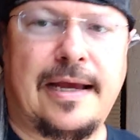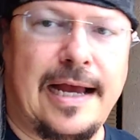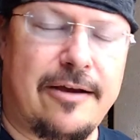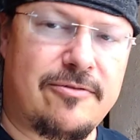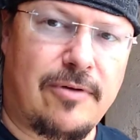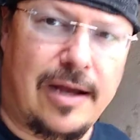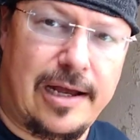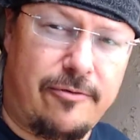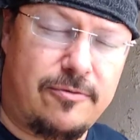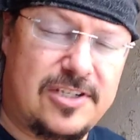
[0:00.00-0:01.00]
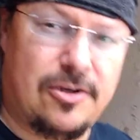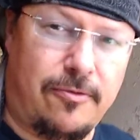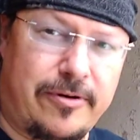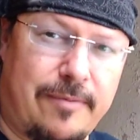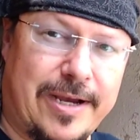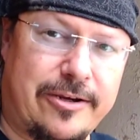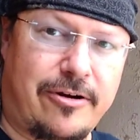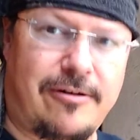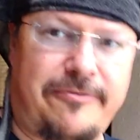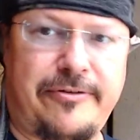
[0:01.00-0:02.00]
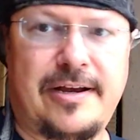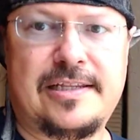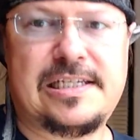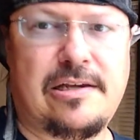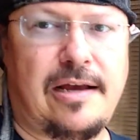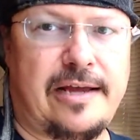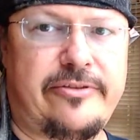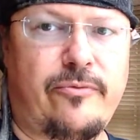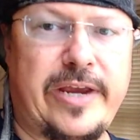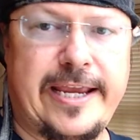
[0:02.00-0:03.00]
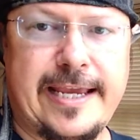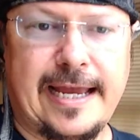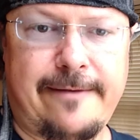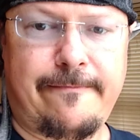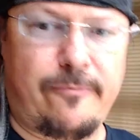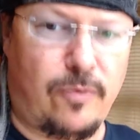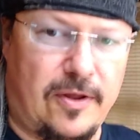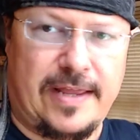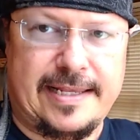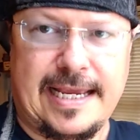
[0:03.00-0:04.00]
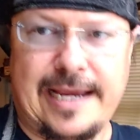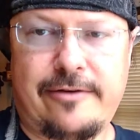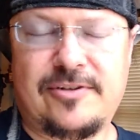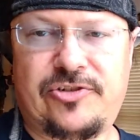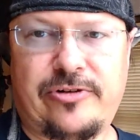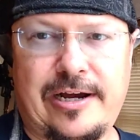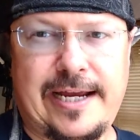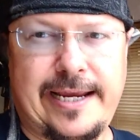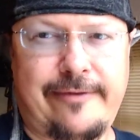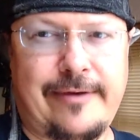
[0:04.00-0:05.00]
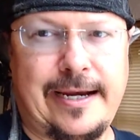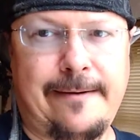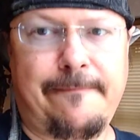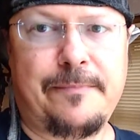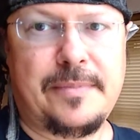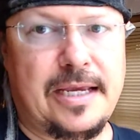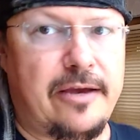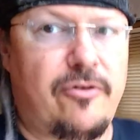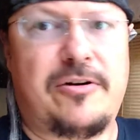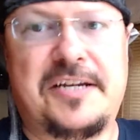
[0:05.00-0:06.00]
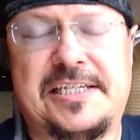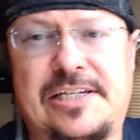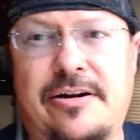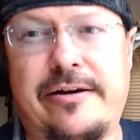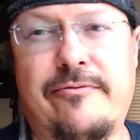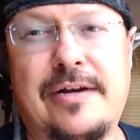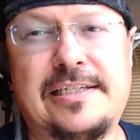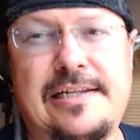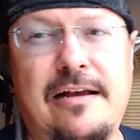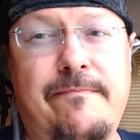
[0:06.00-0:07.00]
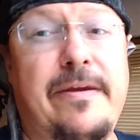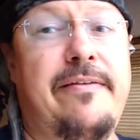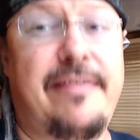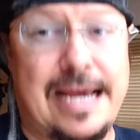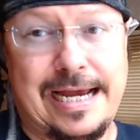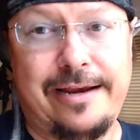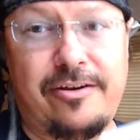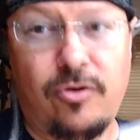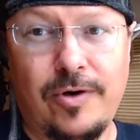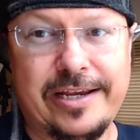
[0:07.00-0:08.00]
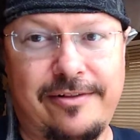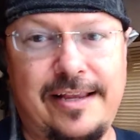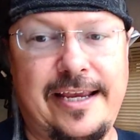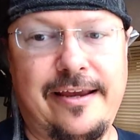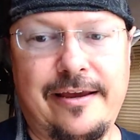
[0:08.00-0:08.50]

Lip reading: I was over at my girlfriend's on the weekend while that tank was drying, right? It already started to rust up that quickly.